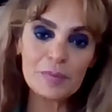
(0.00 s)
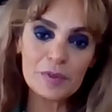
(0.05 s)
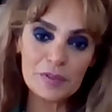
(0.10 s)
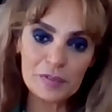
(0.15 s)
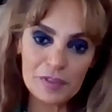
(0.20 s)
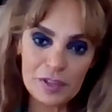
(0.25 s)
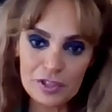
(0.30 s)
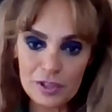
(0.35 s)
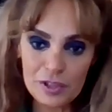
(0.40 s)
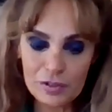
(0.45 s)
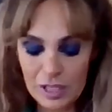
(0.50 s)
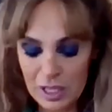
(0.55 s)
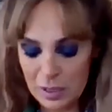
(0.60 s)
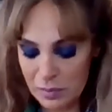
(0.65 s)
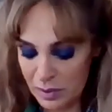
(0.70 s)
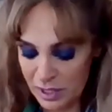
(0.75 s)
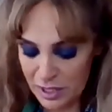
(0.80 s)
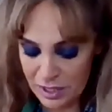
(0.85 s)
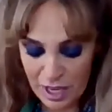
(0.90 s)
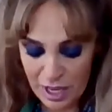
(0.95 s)
prevention,
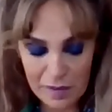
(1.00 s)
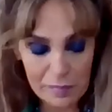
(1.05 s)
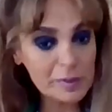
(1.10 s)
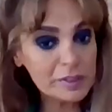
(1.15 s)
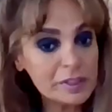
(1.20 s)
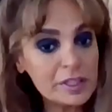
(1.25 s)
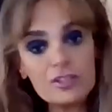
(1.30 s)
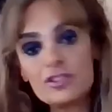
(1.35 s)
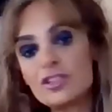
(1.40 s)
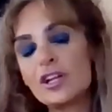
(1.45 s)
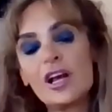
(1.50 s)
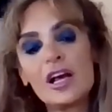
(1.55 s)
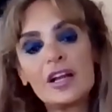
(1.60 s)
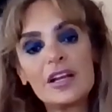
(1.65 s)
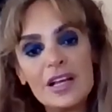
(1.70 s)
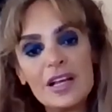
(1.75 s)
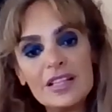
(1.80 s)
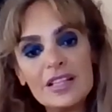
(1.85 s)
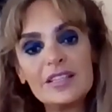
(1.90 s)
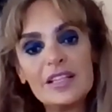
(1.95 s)
diabetes, hypertension,
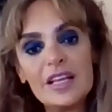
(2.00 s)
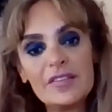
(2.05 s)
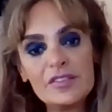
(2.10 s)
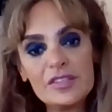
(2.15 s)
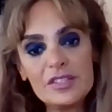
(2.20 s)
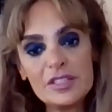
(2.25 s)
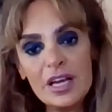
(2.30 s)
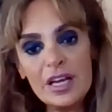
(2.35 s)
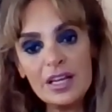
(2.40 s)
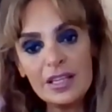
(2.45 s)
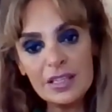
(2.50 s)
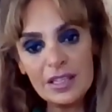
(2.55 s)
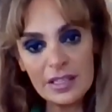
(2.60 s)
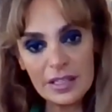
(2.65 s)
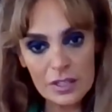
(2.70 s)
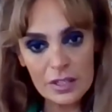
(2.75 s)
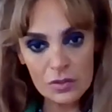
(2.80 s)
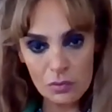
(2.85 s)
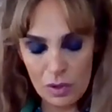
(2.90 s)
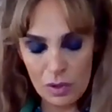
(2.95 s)
and healthy lifestyle,
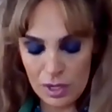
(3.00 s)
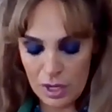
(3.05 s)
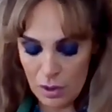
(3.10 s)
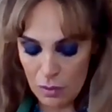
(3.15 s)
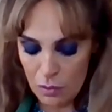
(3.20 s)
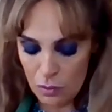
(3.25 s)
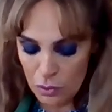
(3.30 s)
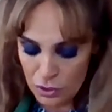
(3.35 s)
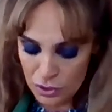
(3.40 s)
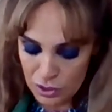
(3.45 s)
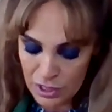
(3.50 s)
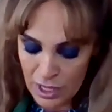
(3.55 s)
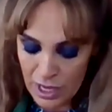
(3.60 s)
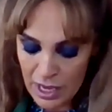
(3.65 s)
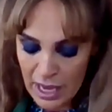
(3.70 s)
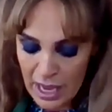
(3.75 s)
this one award.